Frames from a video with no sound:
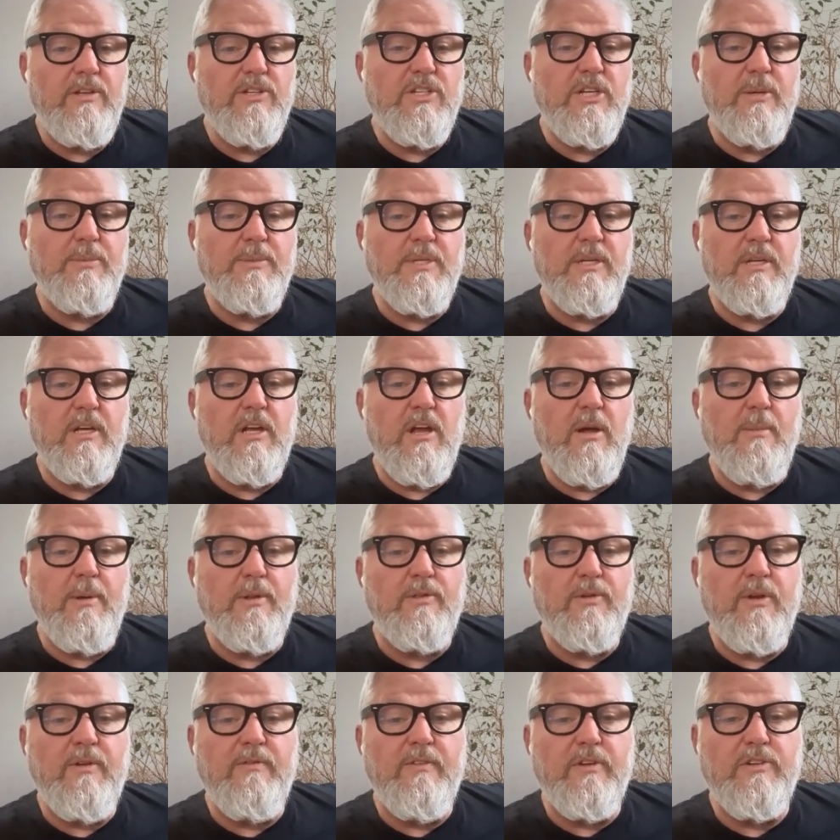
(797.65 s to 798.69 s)
Shipped in Comet
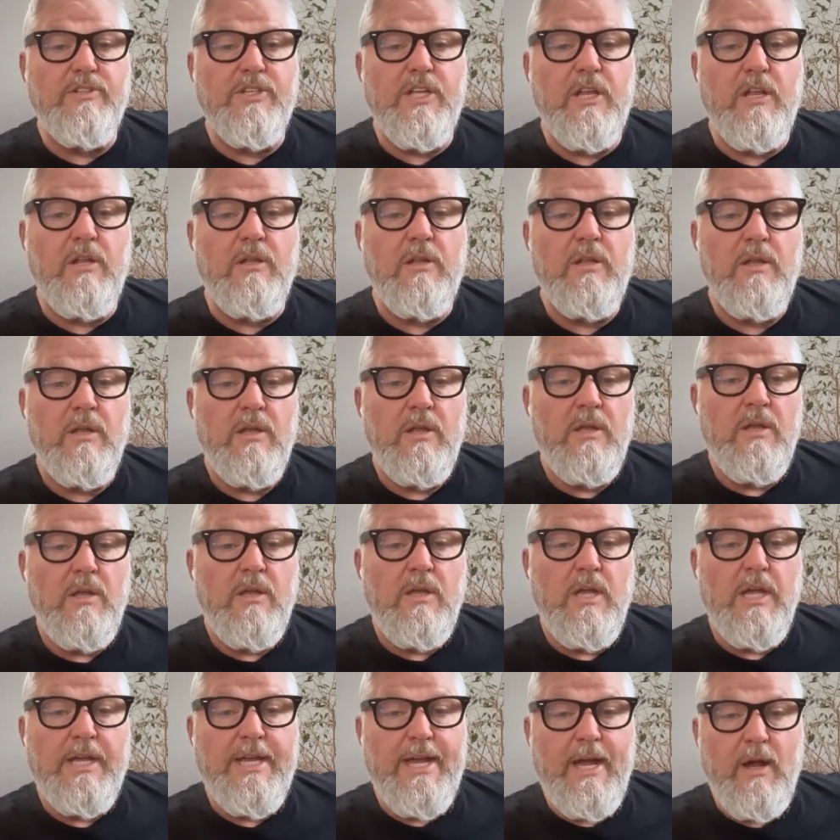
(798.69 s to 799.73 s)
thread. Vercel
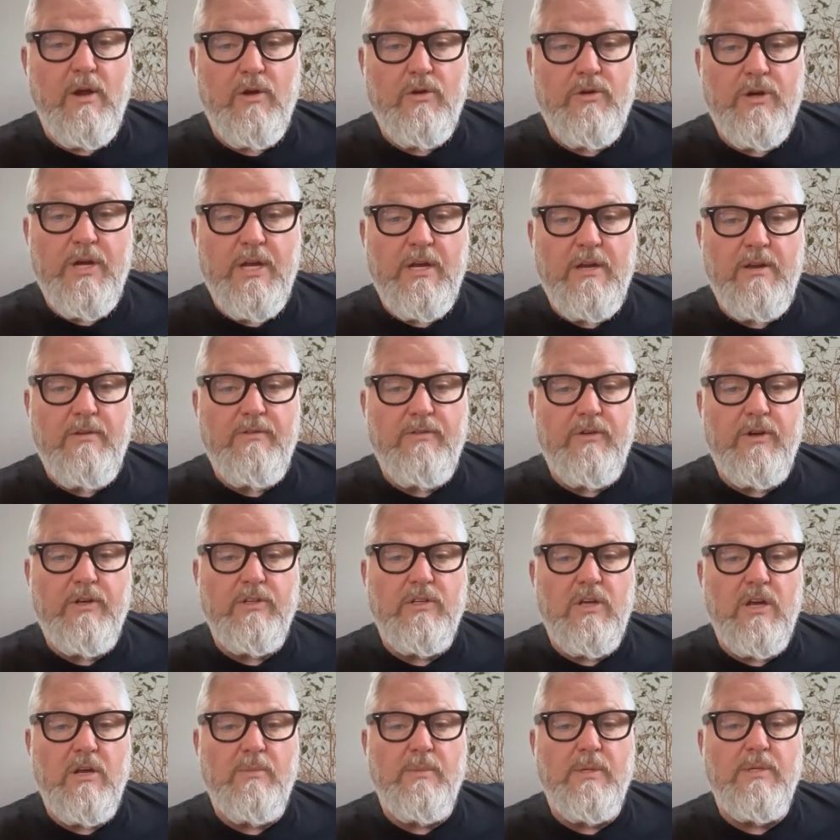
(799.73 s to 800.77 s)
account created for
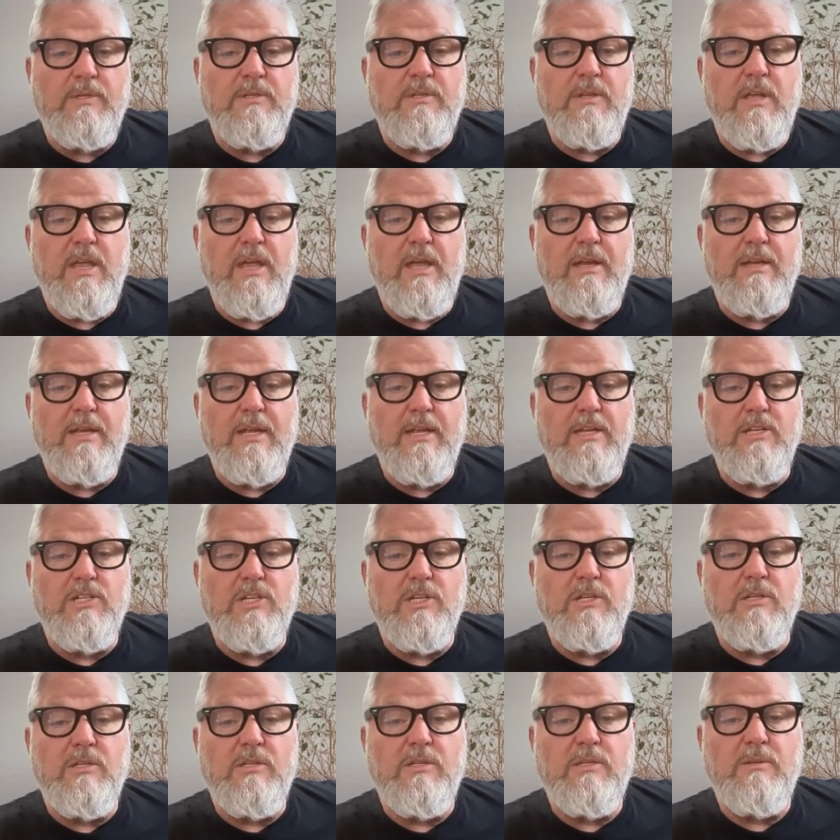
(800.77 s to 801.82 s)
Atonimus at
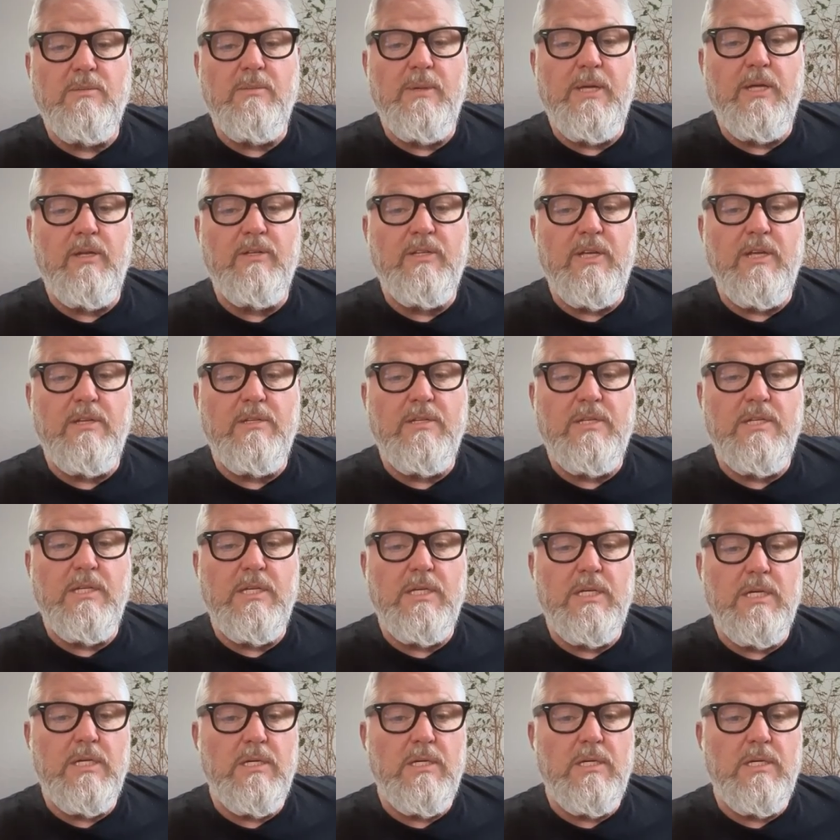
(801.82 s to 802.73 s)
agentmail.to.